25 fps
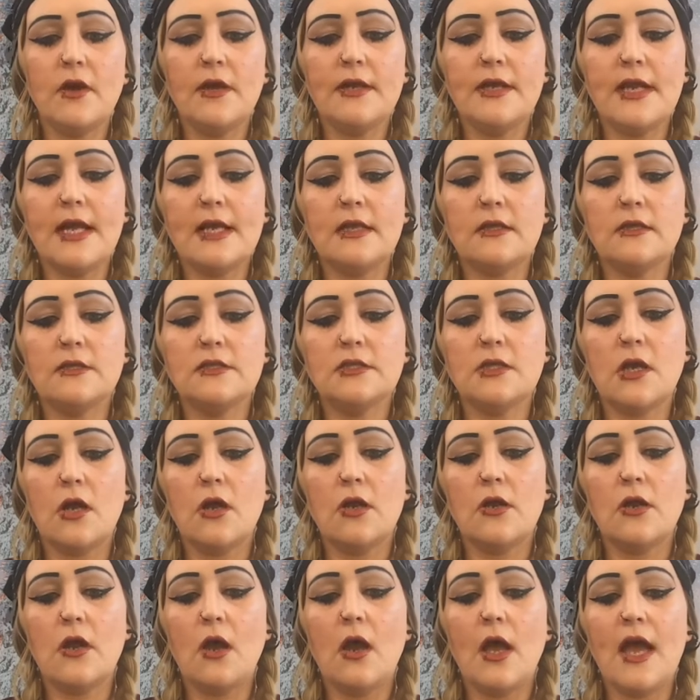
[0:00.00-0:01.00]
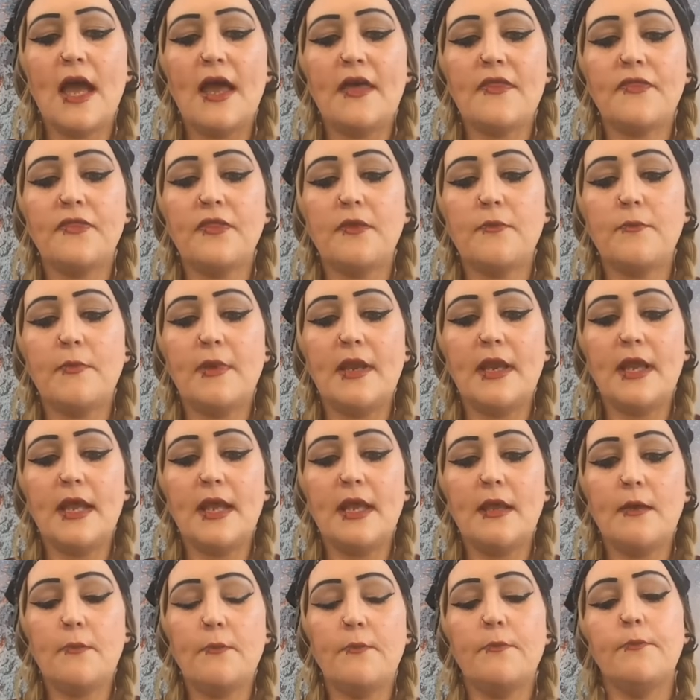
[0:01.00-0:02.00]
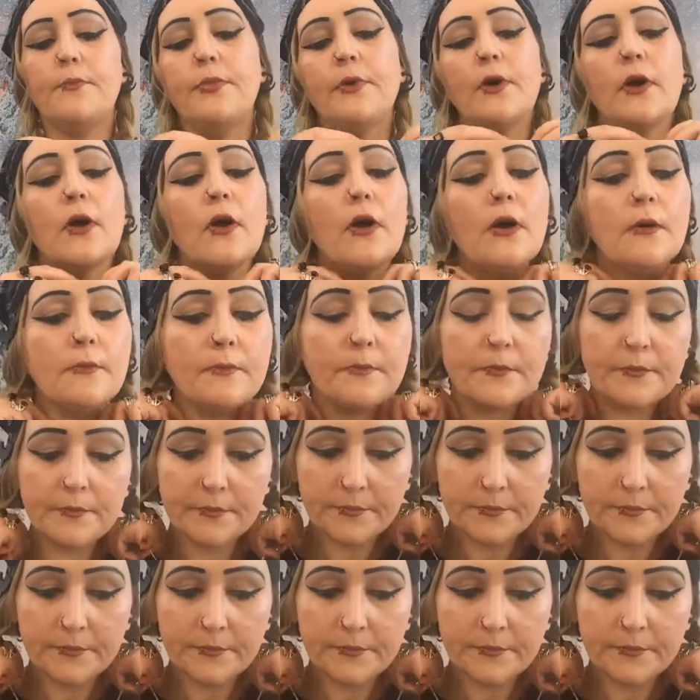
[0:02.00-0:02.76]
got a necklace on at the minute, but